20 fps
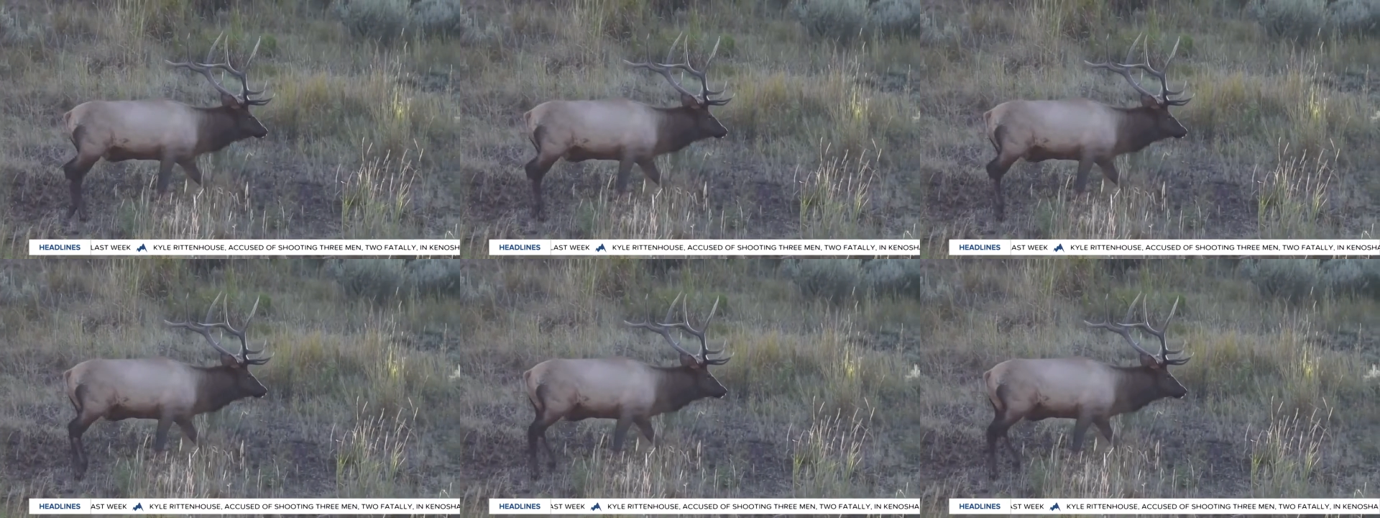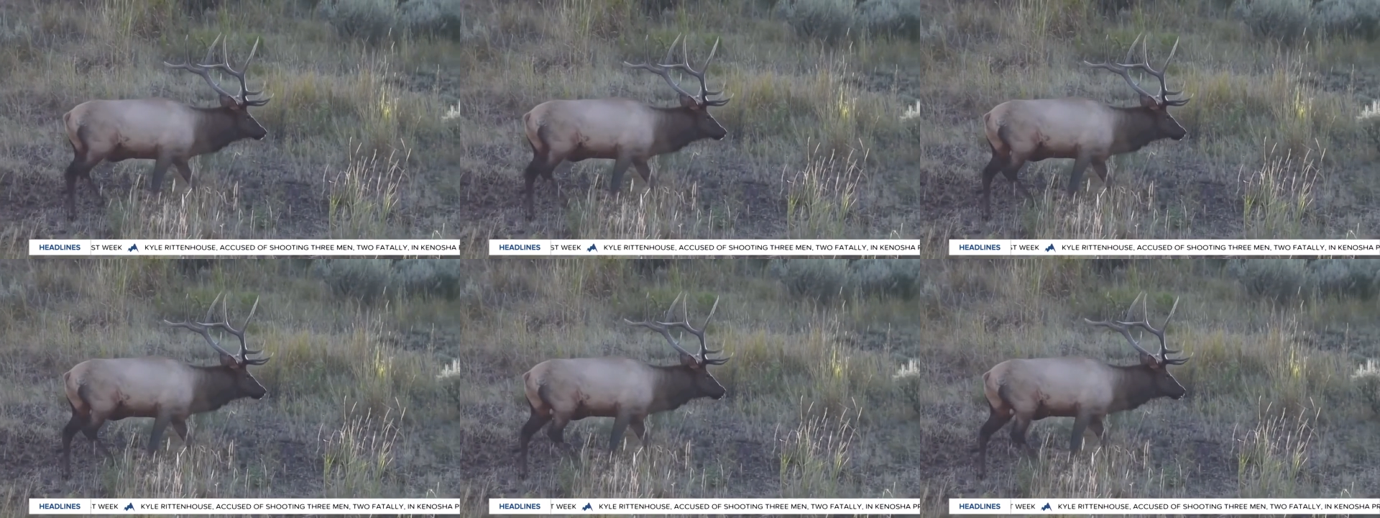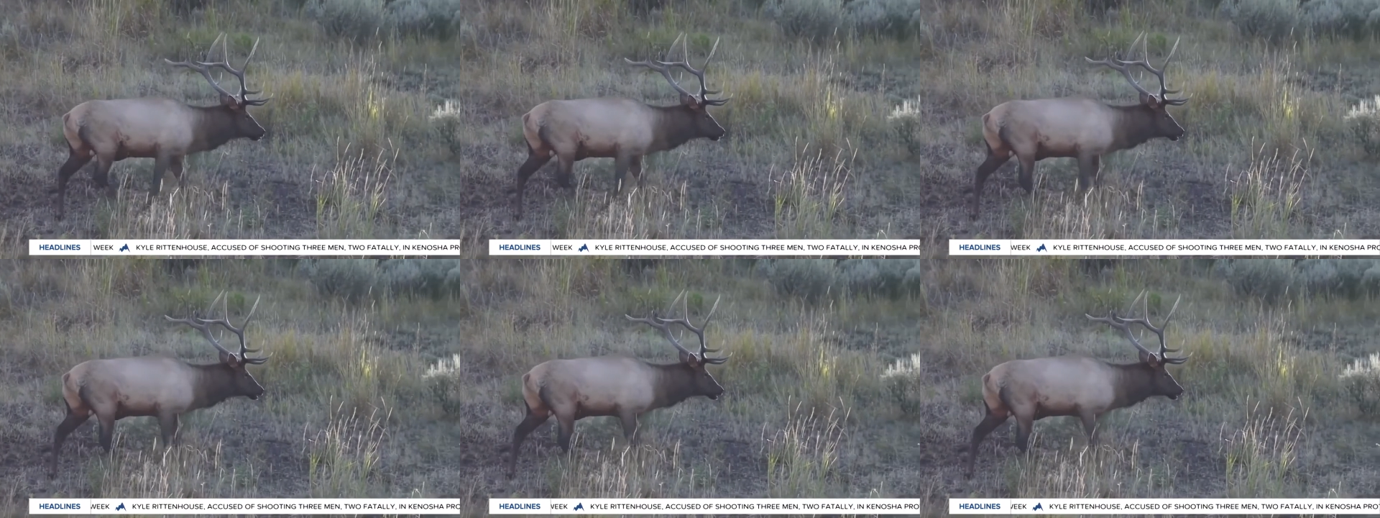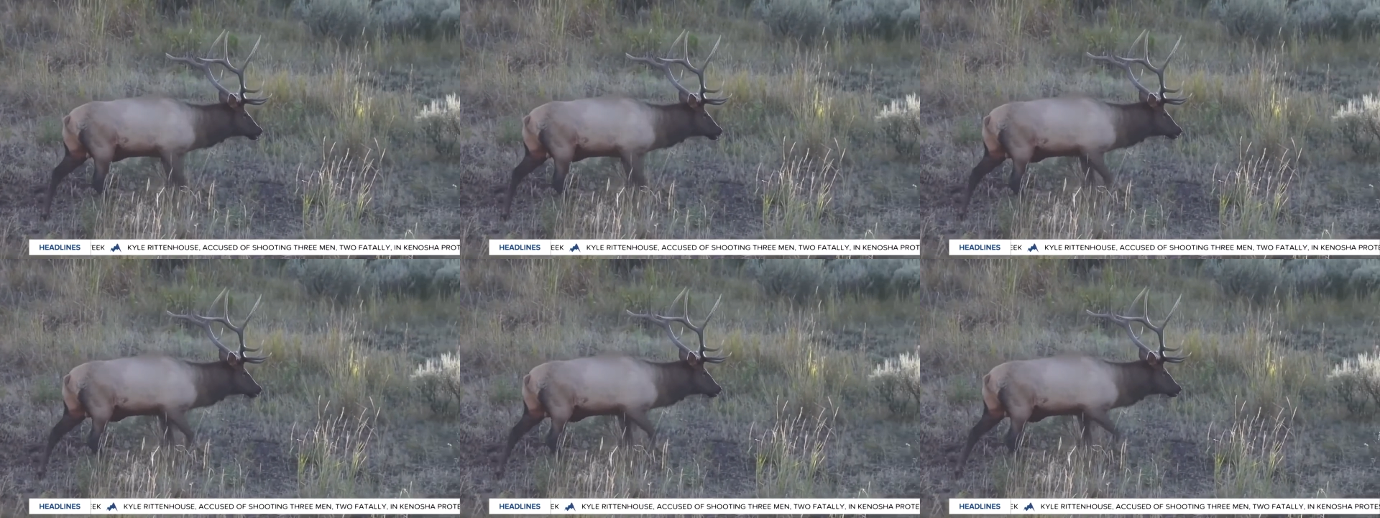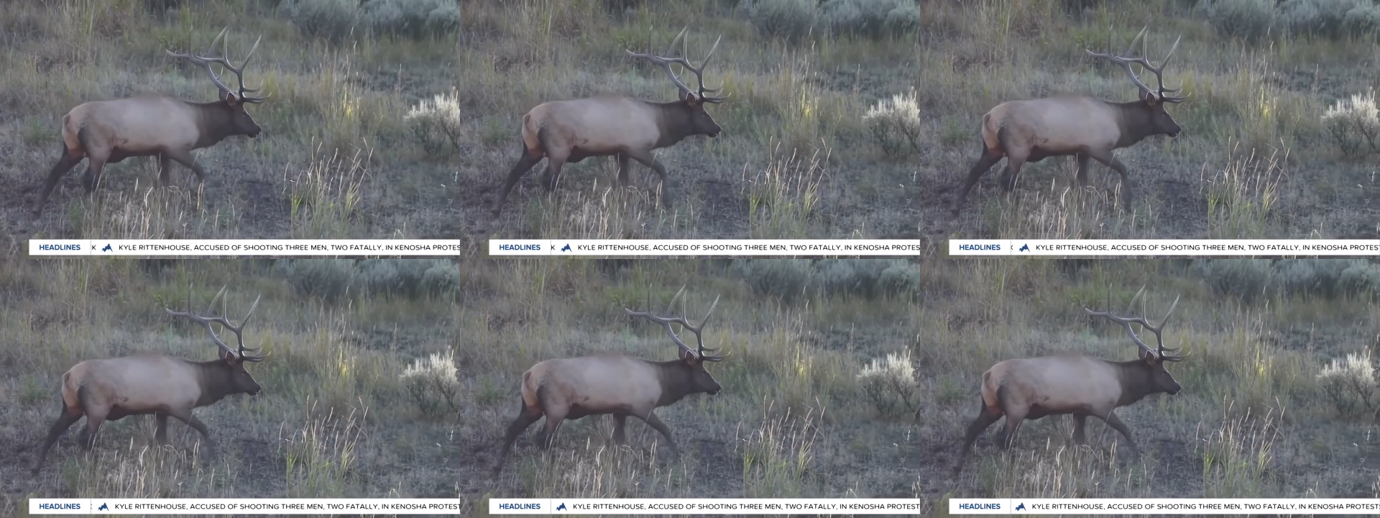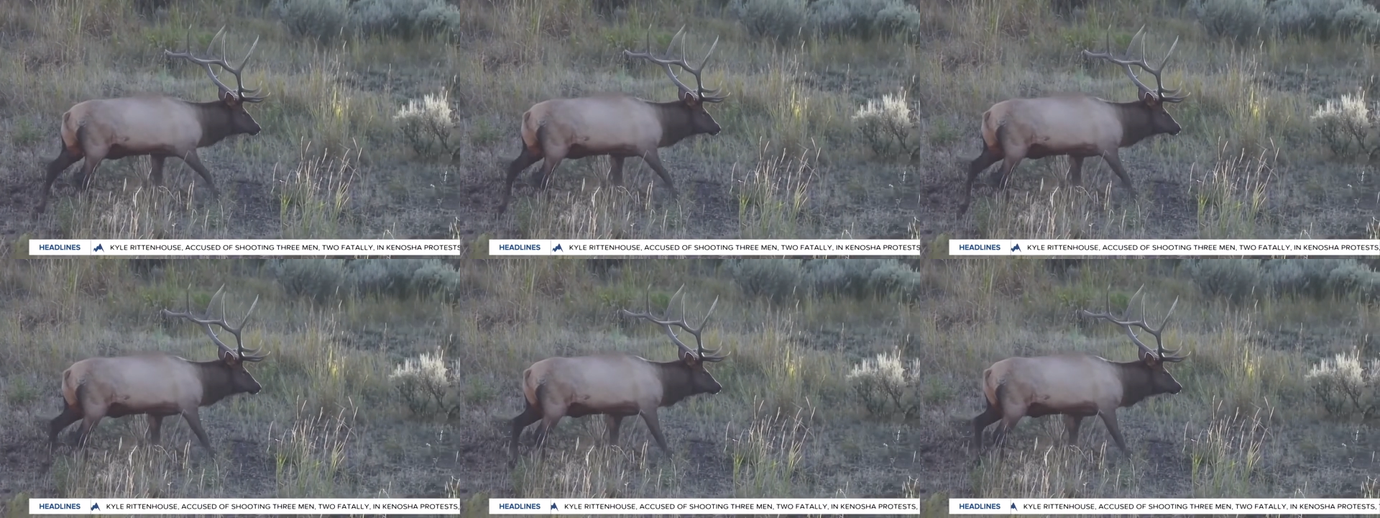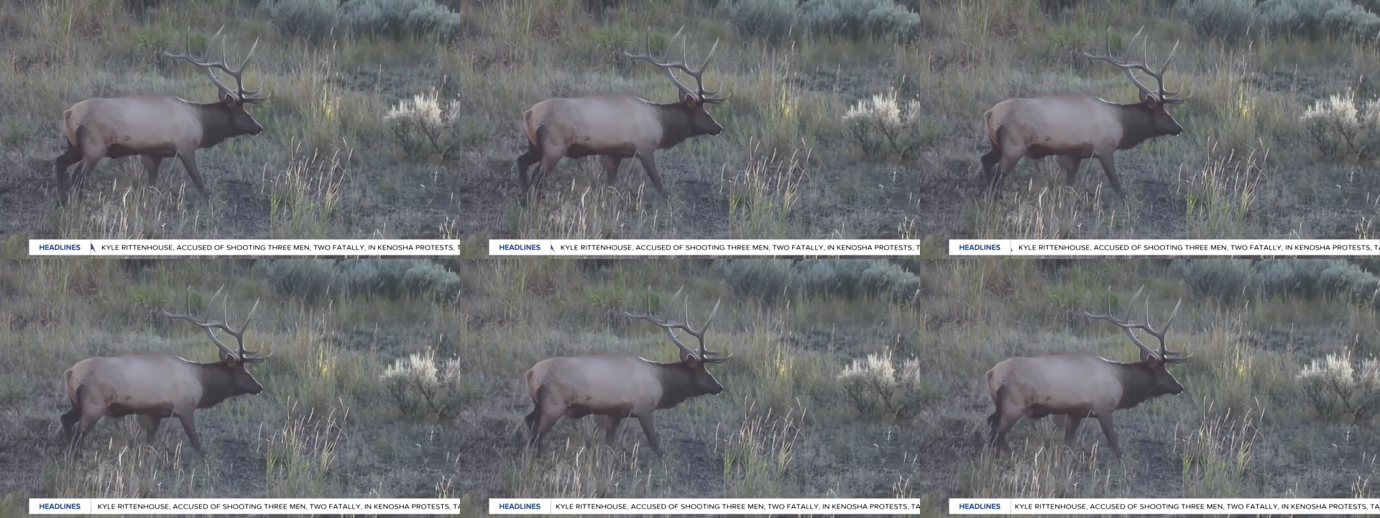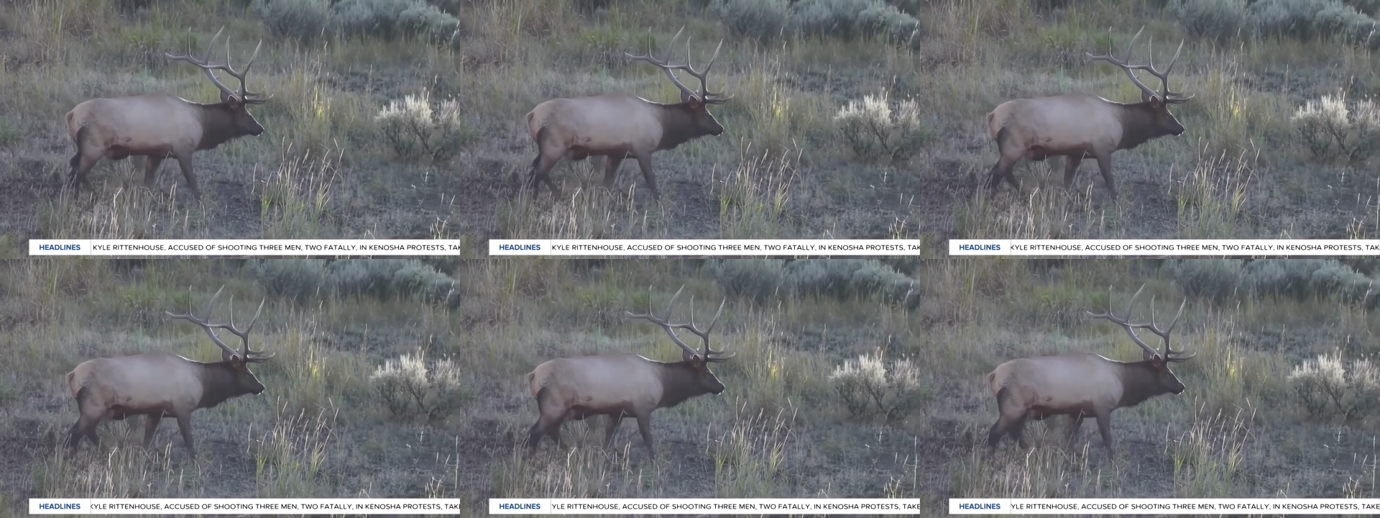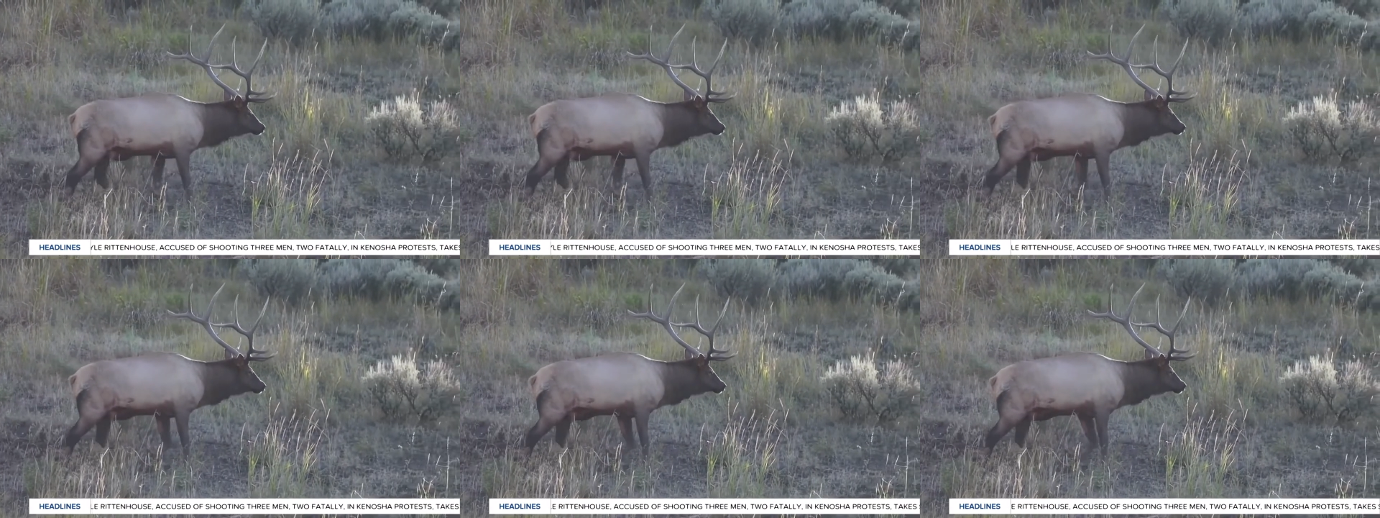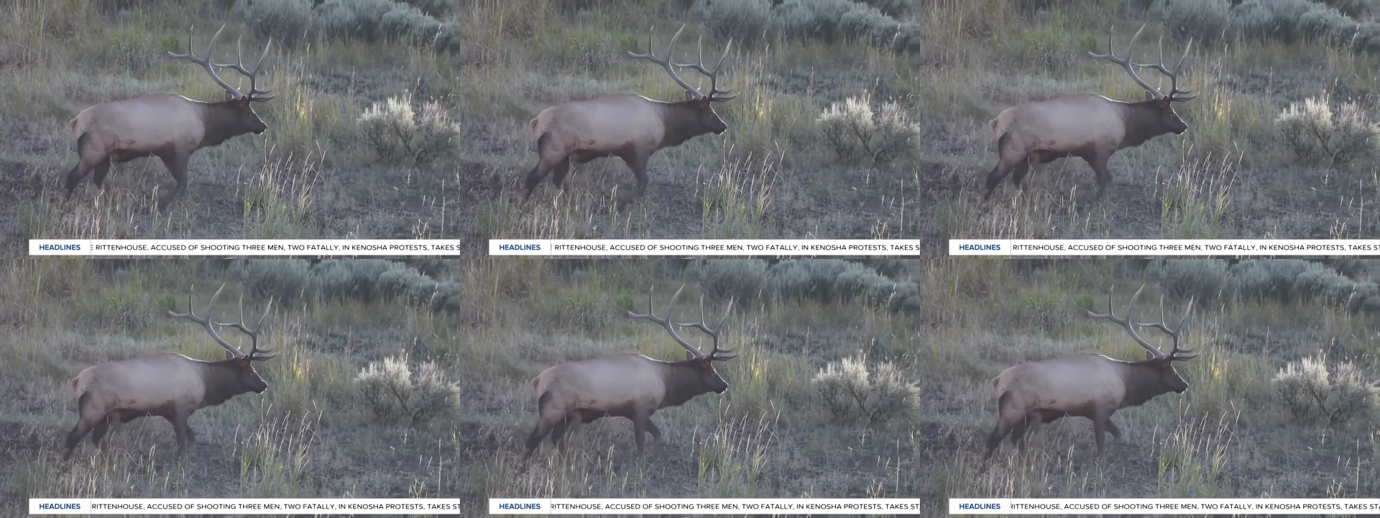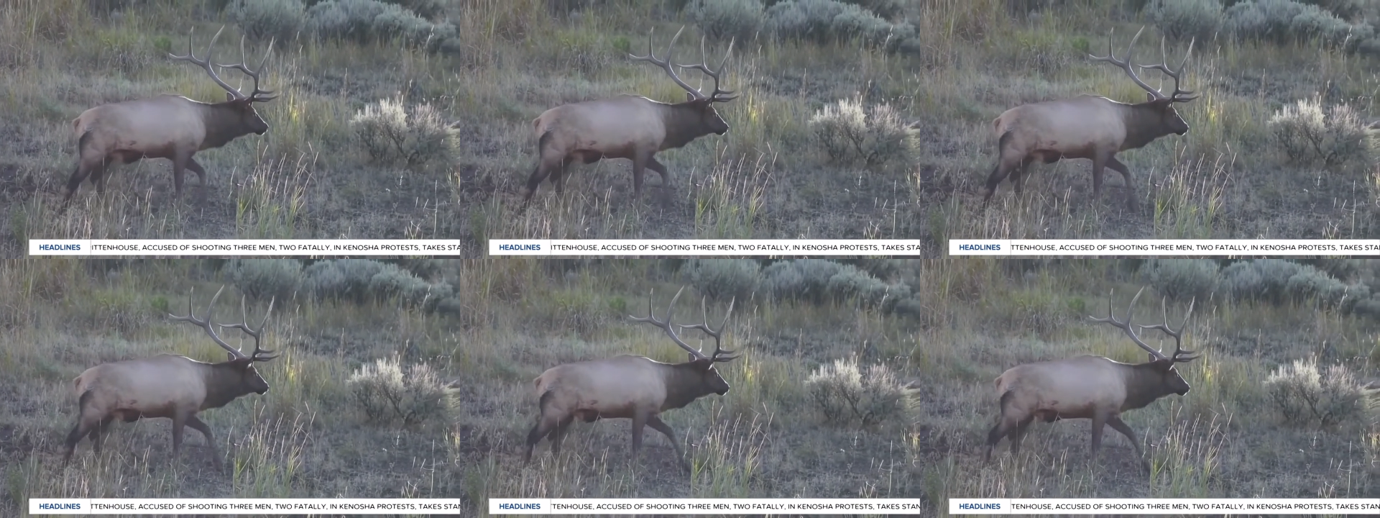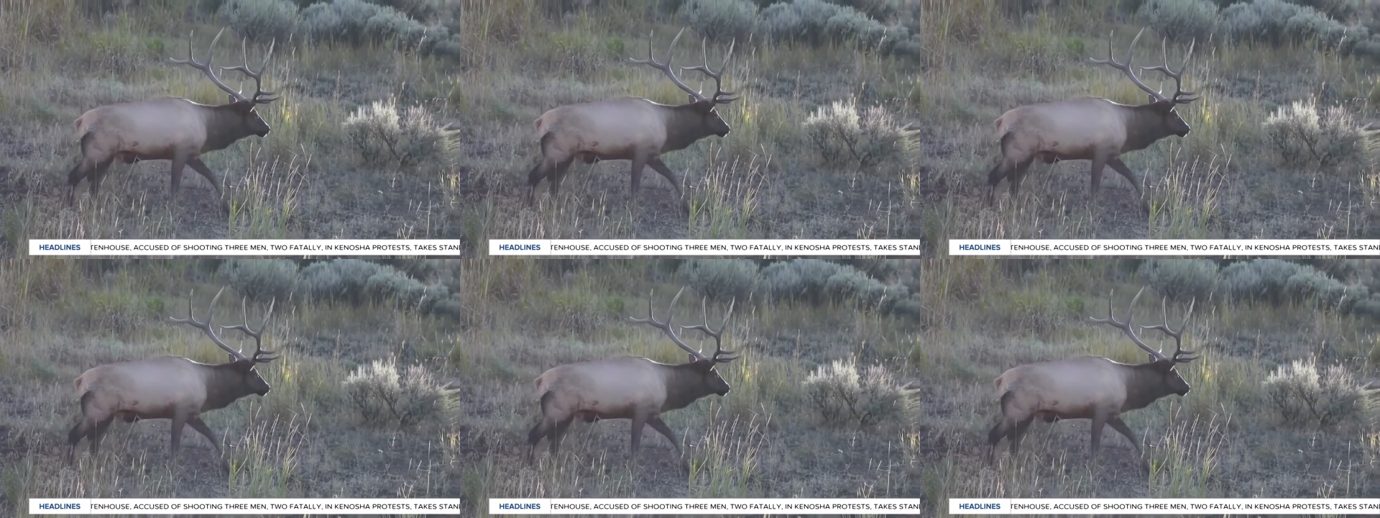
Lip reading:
No face is visible, so there are no lips to read.